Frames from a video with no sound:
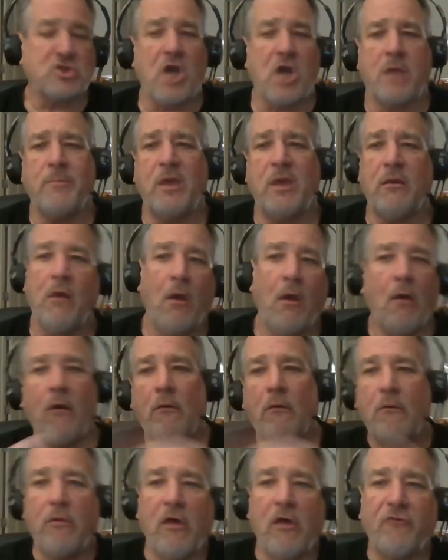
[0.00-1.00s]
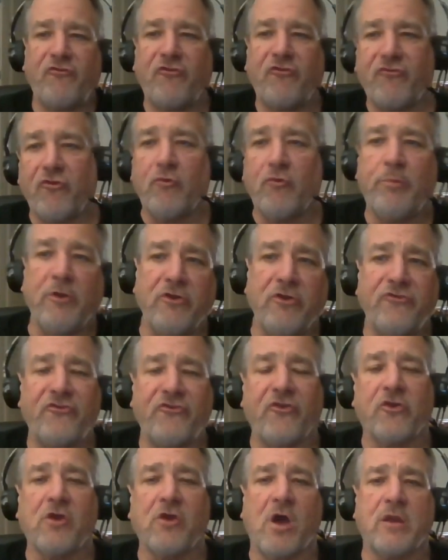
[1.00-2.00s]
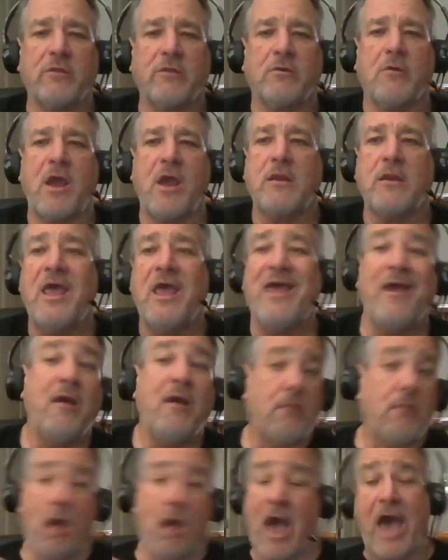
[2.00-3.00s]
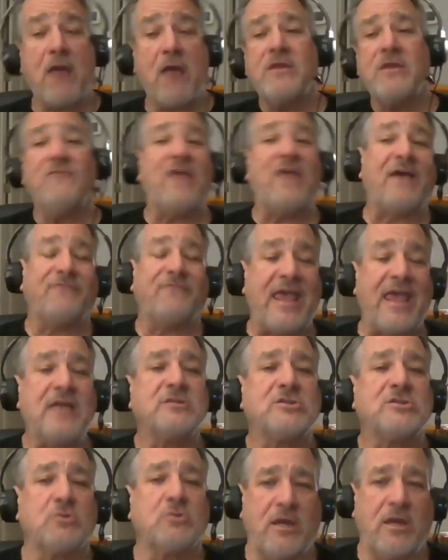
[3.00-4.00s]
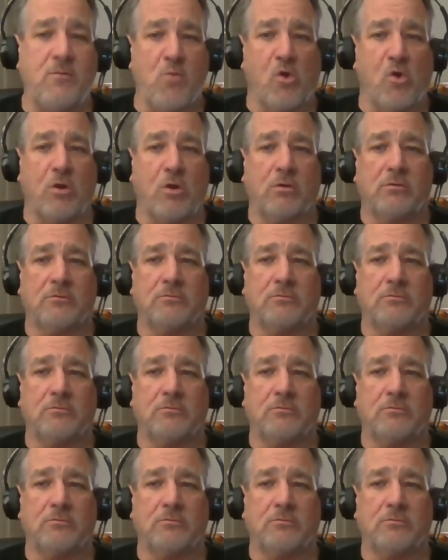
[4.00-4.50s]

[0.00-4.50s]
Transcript: in. Oh, that's stupid. He shouldn't have gone to the ground. I don't even have to answer anymore.